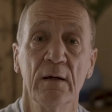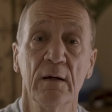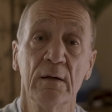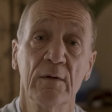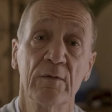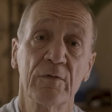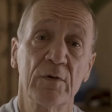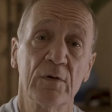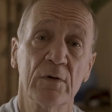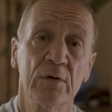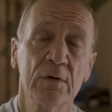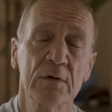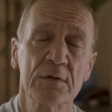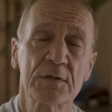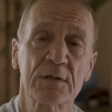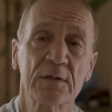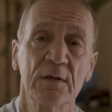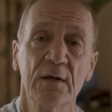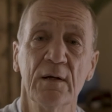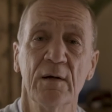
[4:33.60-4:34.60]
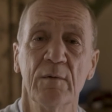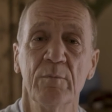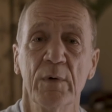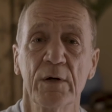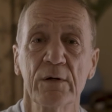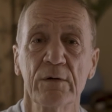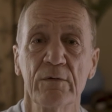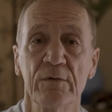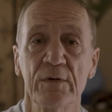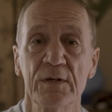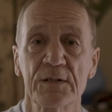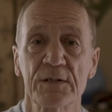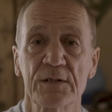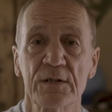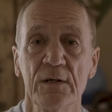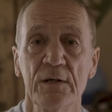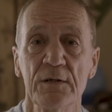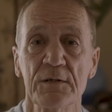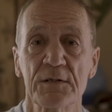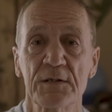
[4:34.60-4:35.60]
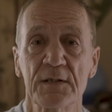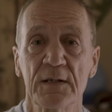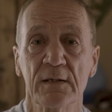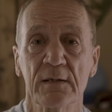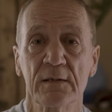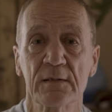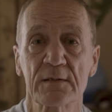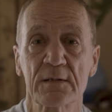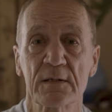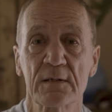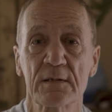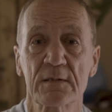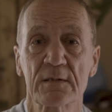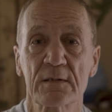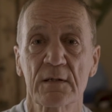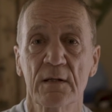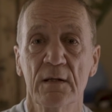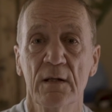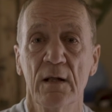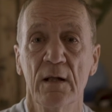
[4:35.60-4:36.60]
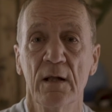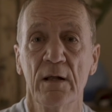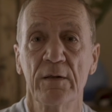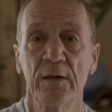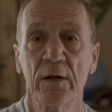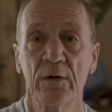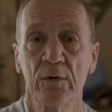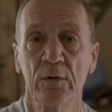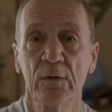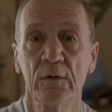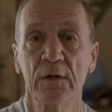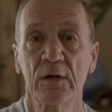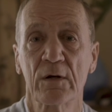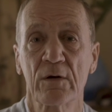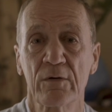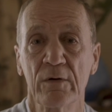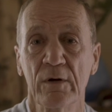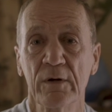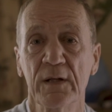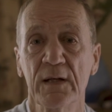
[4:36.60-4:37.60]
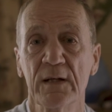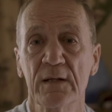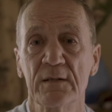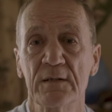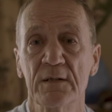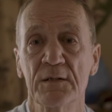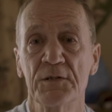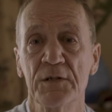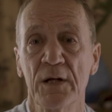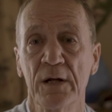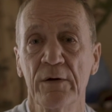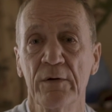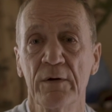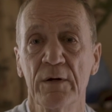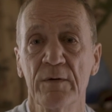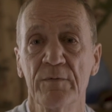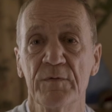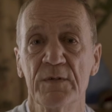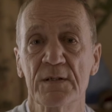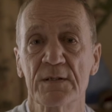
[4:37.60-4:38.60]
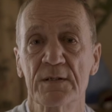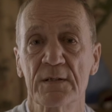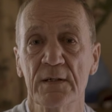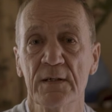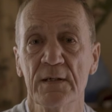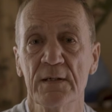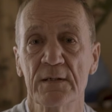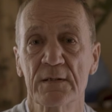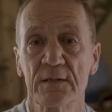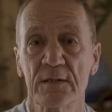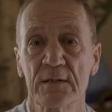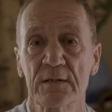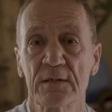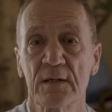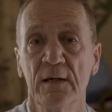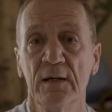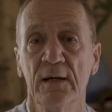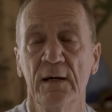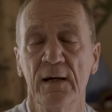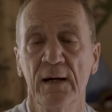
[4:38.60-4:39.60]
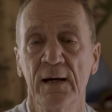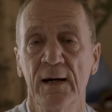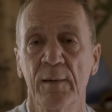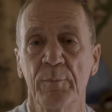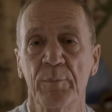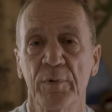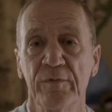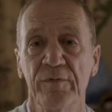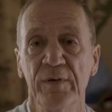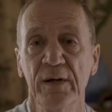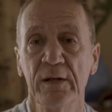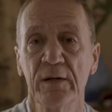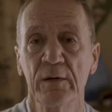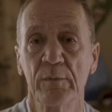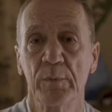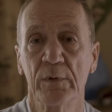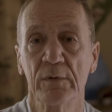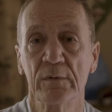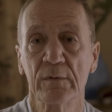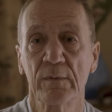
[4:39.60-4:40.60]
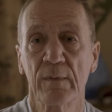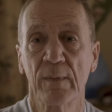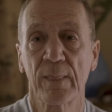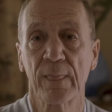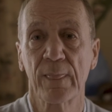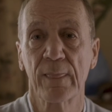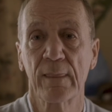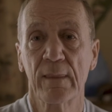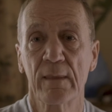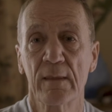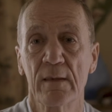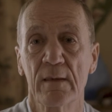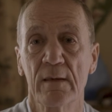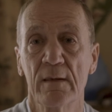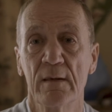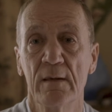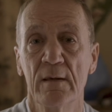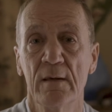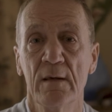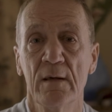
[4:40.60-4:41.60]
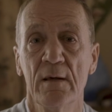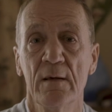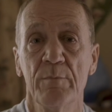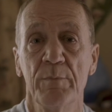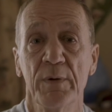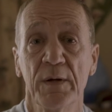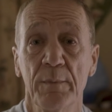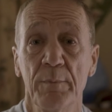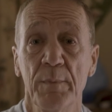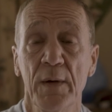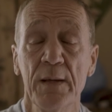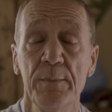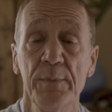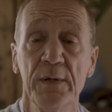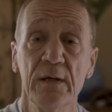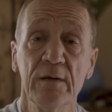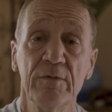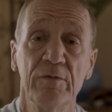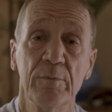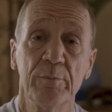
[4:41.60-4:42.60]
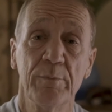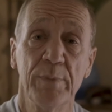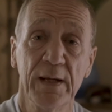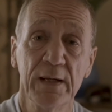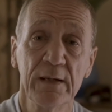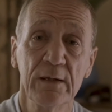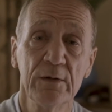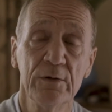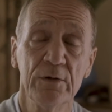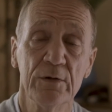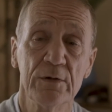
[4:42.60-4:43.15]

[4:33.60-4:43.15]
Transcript: And of course, modern research tells us that all the chronic degenerative diseases are preventable. But it may be even better